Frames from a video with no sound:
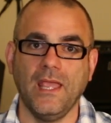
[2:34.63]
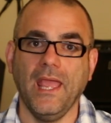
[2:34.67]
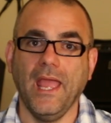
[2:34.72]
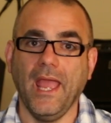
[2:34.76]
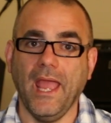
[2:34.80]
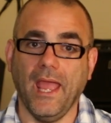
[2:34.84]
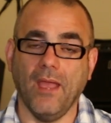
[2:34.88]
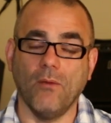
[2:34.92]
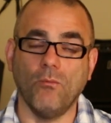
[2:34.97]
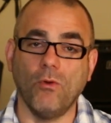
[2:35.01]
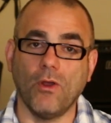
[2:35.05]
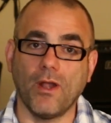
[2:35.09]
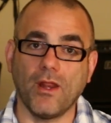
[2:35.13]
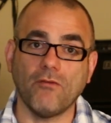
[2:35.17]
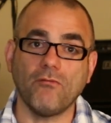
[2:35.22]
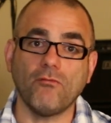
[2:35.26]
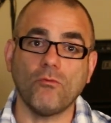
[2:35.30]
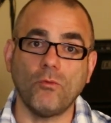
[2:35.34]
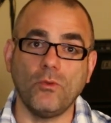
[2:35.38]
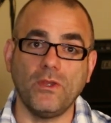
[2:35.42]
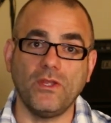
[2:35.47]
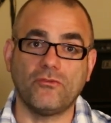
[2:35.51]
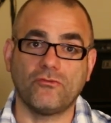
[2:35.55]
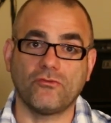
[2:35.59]
And
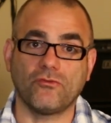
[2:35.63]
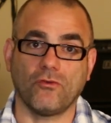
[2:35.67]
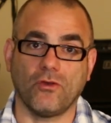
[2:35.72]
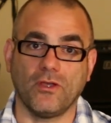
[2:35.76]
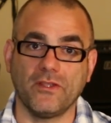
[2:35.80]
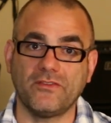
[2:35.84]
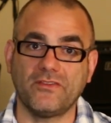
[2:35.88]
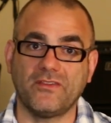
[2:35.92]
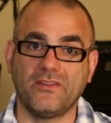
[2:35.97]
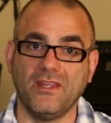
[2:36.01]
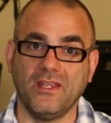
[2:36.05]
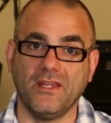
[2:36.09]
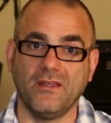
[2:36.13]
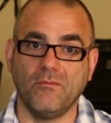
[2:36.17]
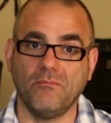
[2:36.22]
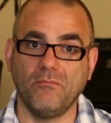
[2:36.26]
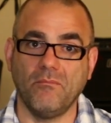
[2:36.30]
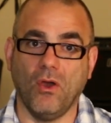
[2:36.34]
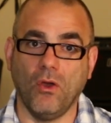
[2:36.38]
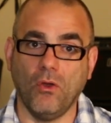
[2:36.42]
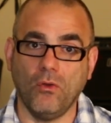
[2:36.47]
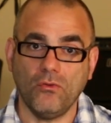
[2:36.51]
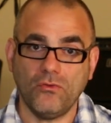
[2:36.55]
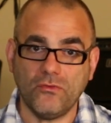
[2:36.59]
whatever we trust
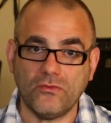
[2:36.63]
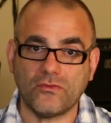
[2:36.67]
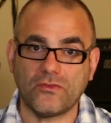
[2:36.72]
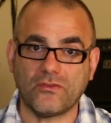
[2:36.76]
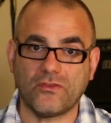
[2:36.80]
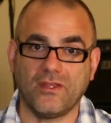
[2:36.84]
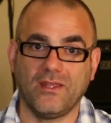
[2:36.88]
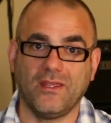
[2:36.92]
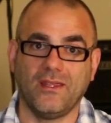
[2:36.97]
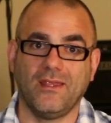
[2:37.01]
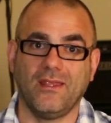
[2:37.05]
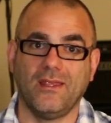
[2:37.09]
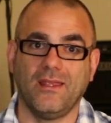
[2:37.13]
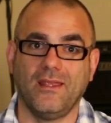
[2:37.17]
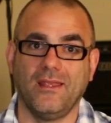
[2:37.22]
in most